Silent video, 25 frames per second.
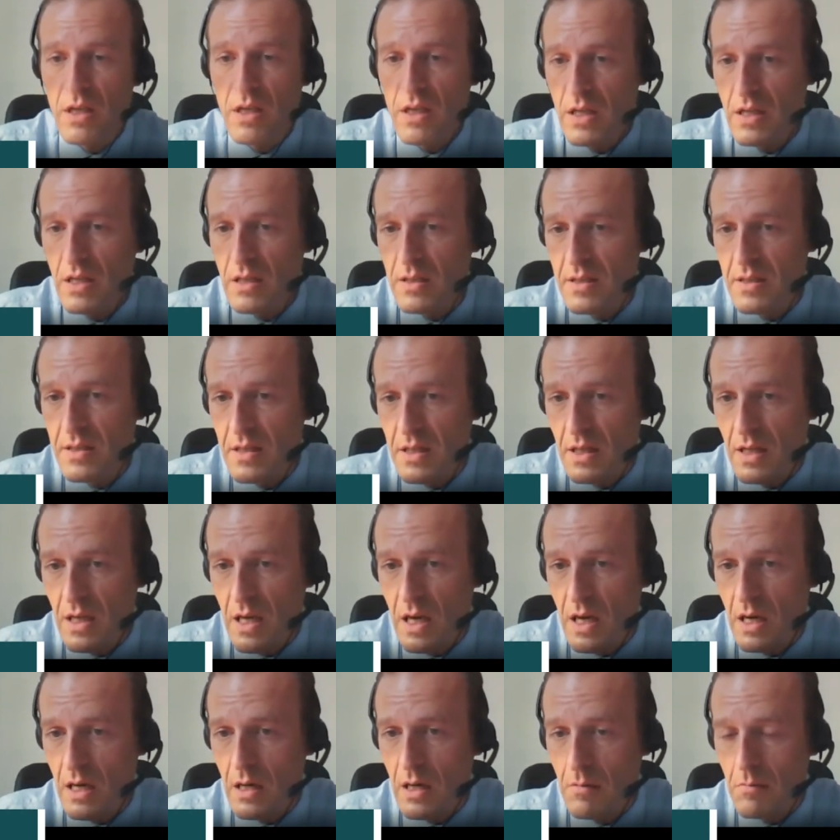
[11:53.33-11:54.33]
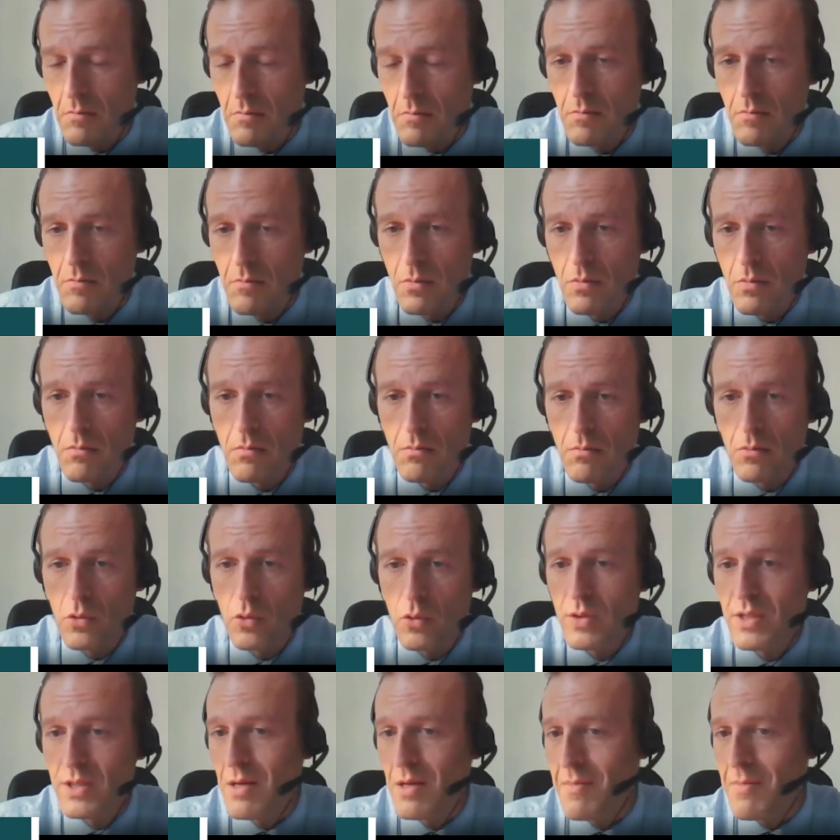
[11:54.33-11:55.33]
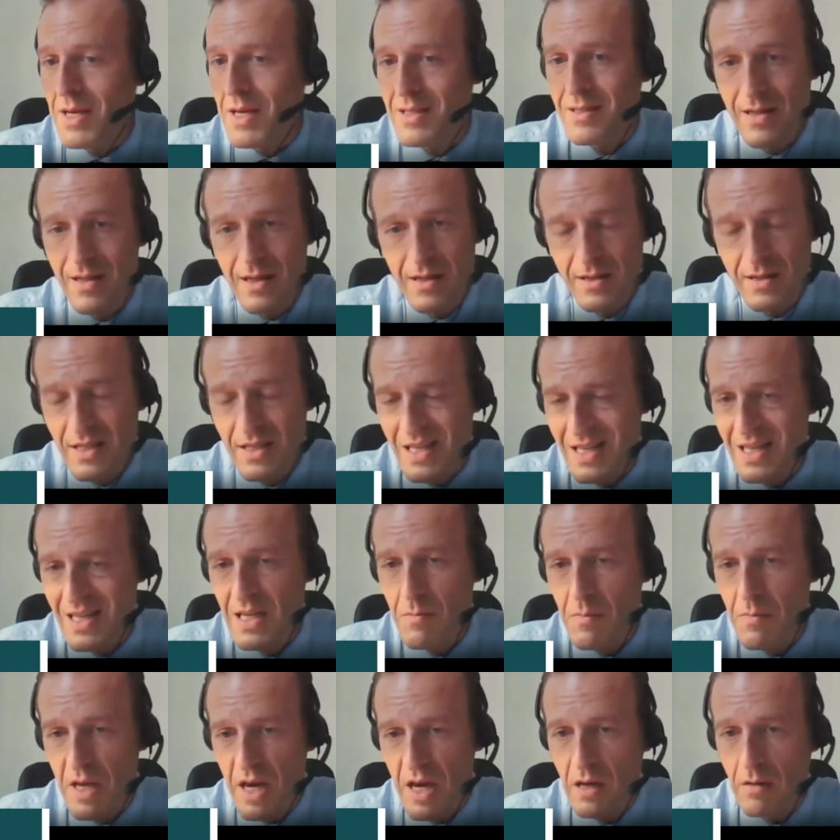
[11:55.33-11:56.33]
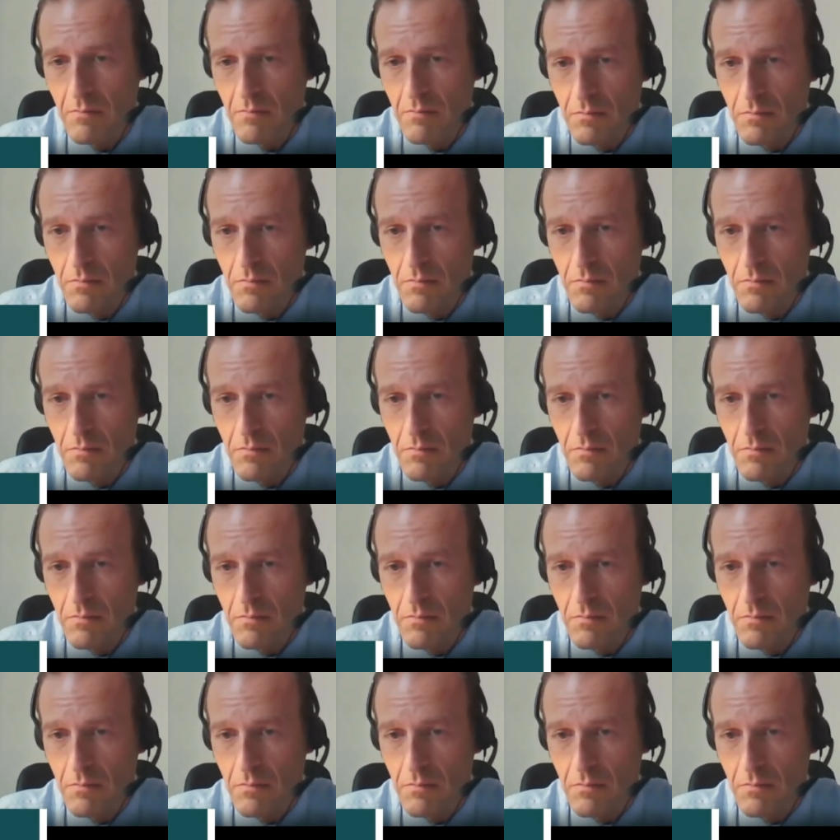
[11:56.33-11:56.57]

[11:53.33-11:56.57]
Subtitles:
in Syria, to some extent in Libya,